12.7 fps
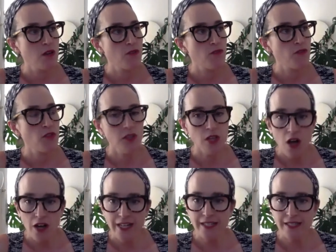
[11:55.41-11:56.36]
For the
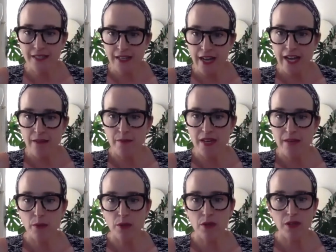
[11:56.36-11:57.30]
longest time,
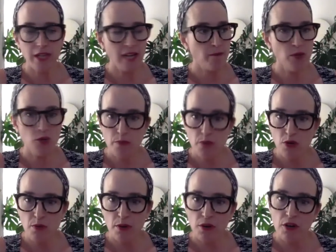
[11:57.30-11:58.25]
people like
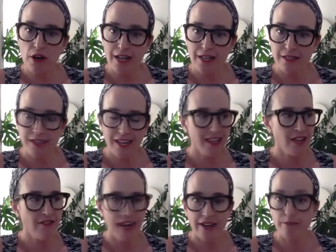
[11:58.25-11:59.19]
poo-poo procrast. I love
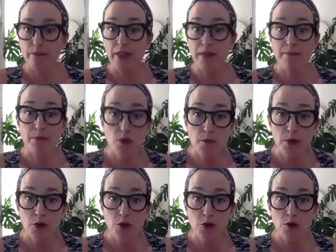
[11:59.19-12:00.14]
that. They
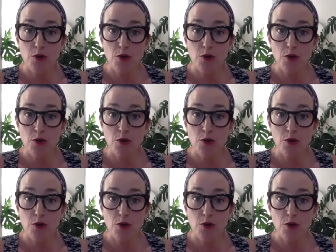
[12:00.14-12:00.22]
poo-poo